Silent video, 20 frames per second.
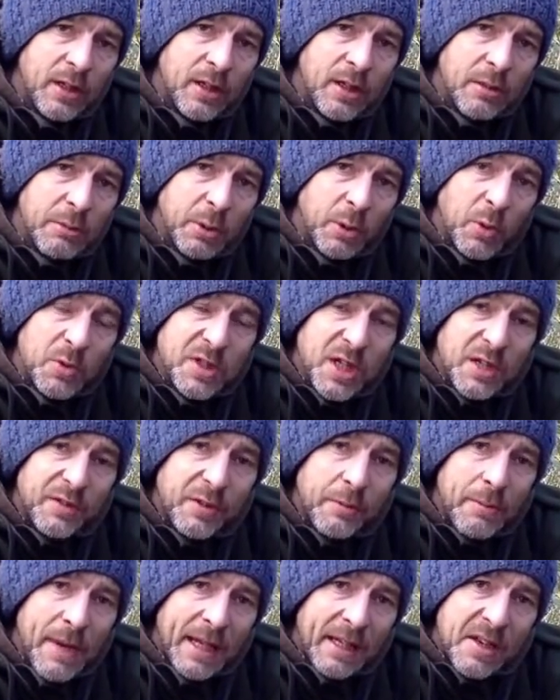but also
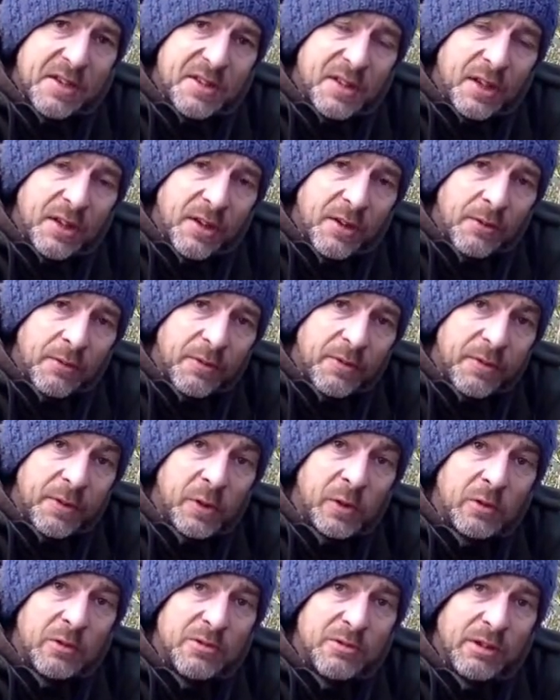for medicine, and
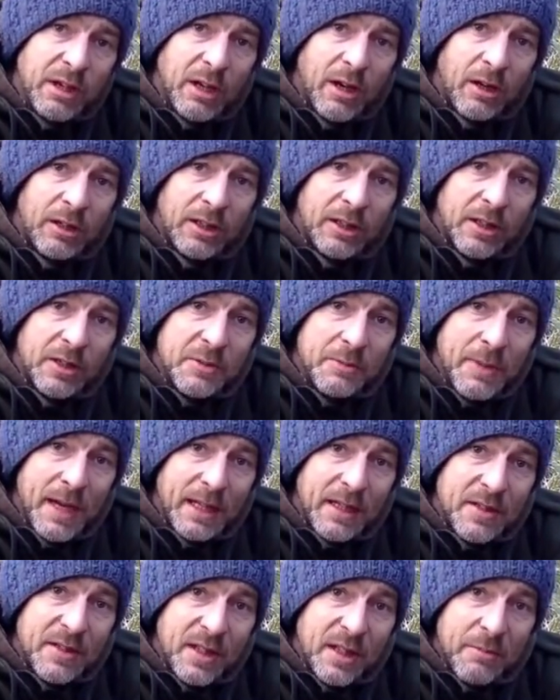food was regarded as
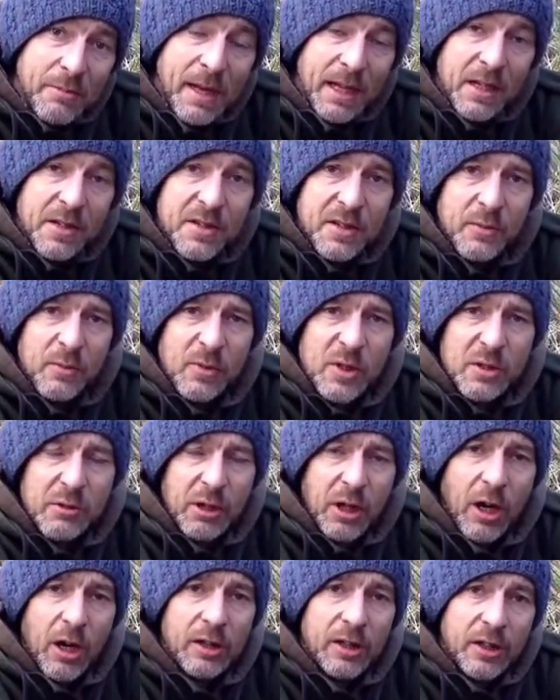medicine and medicine was
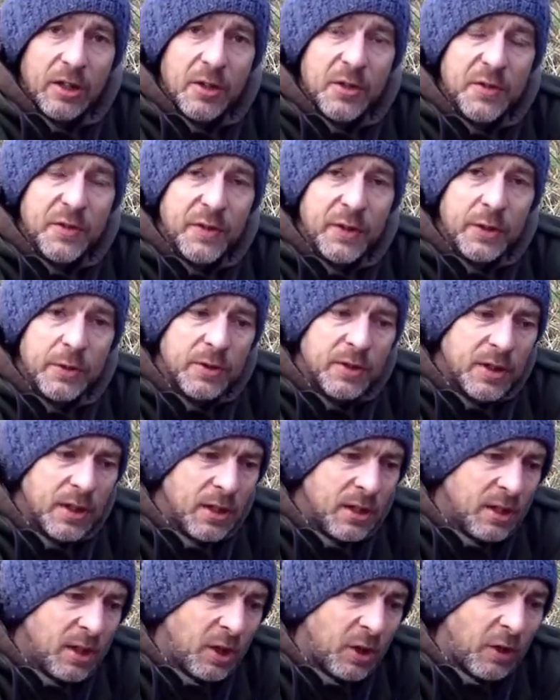regarded as food.
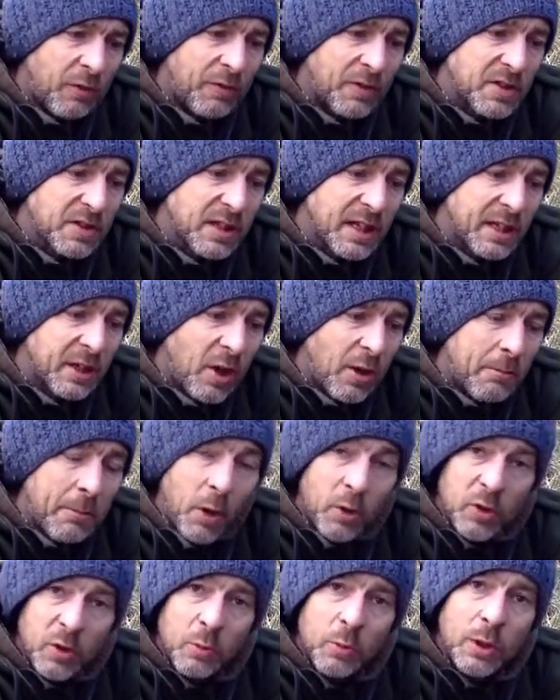And obviously in our
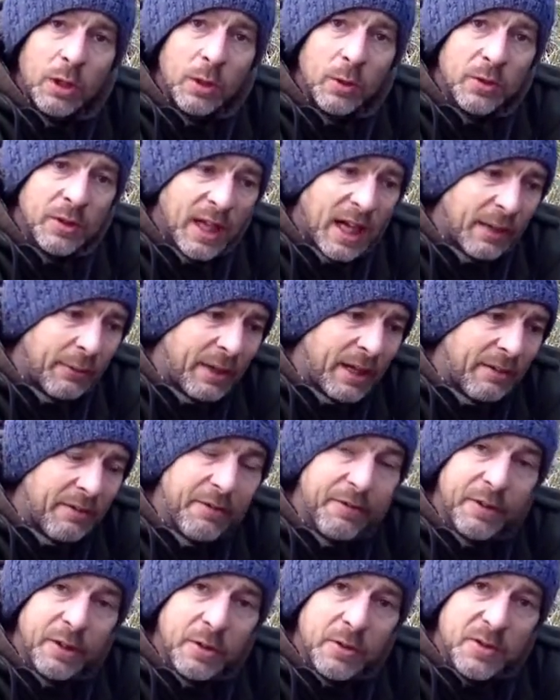modern world now we have
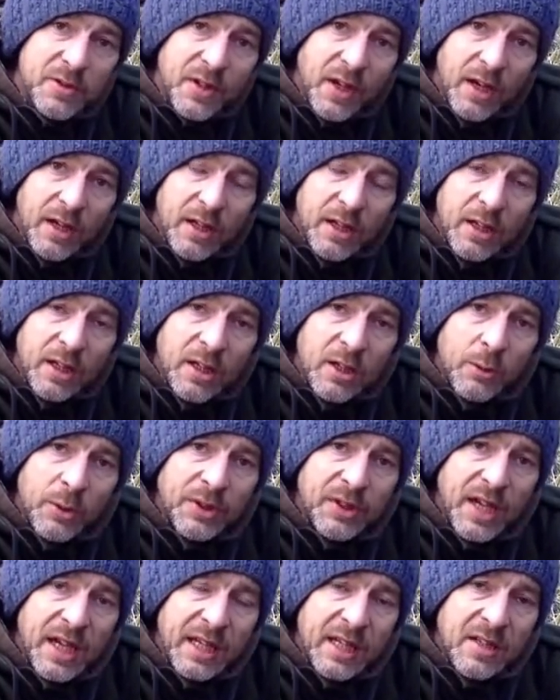foods that
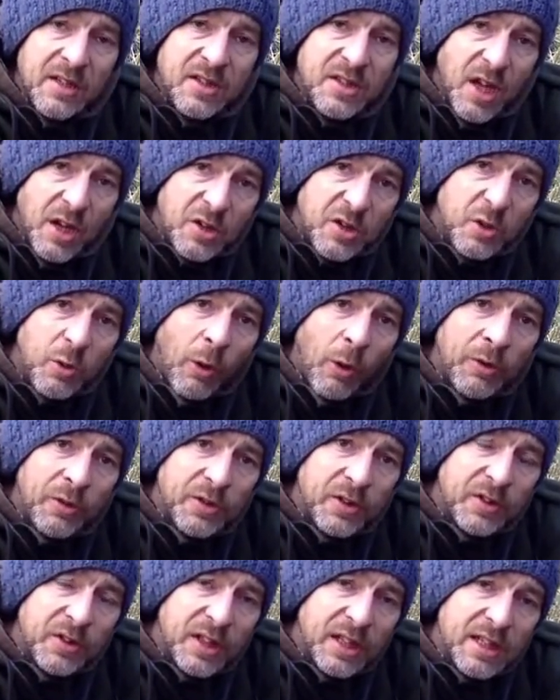we take in such
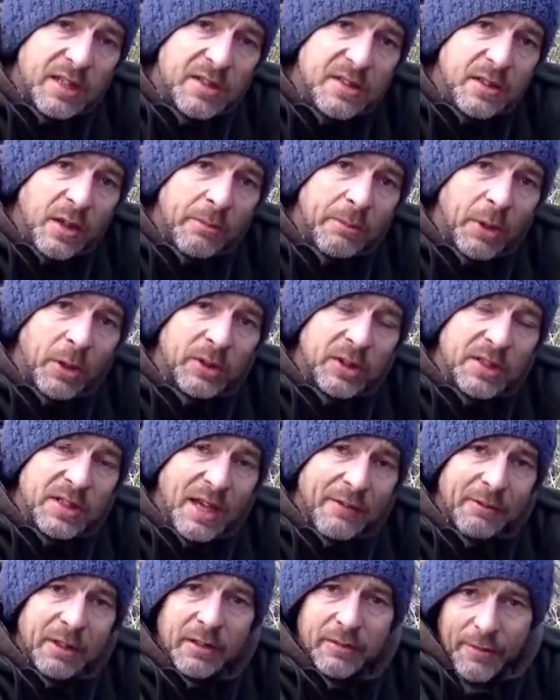quantities, our bodies
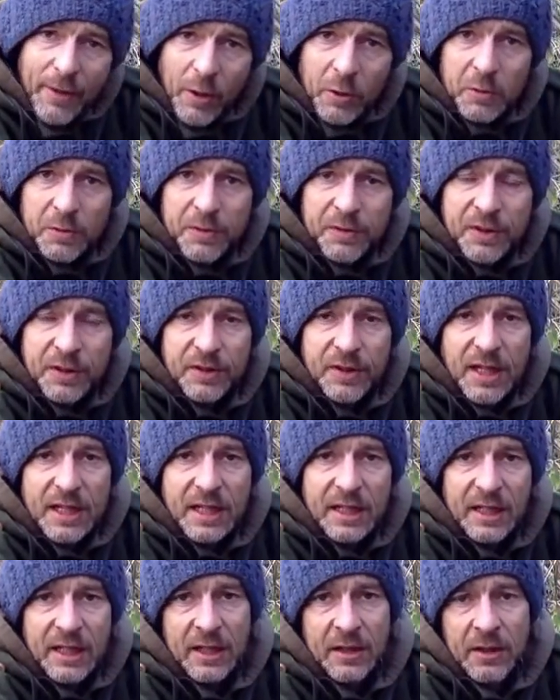haven't evolved
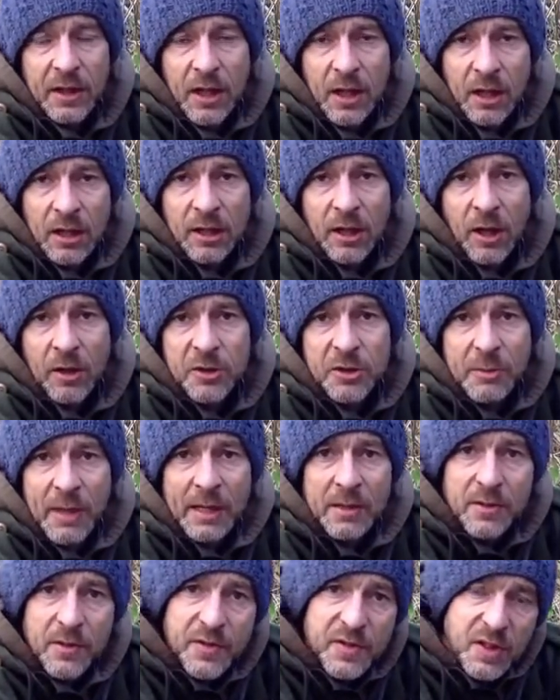taking in large
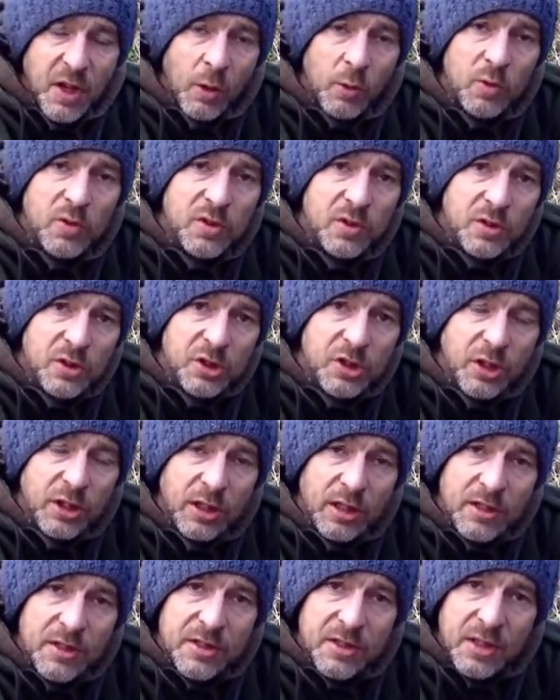amounts of salts and
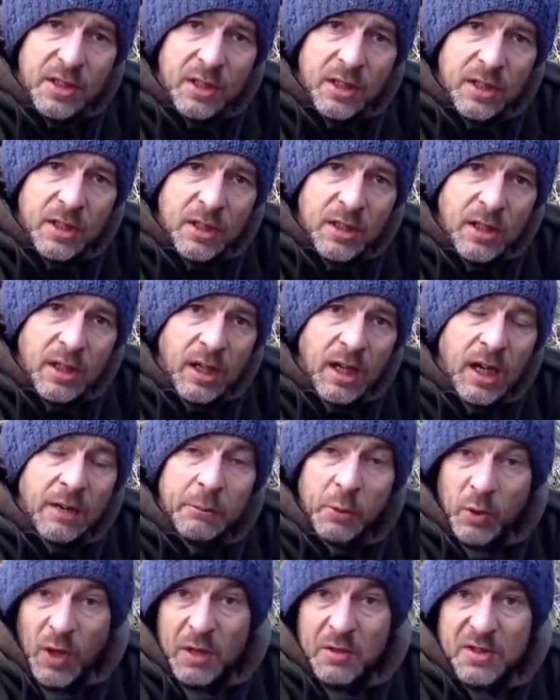sugars,
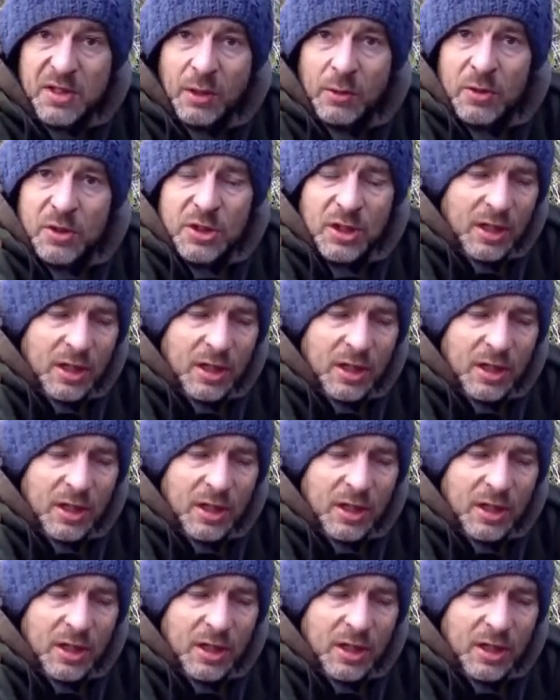Although salt and sugar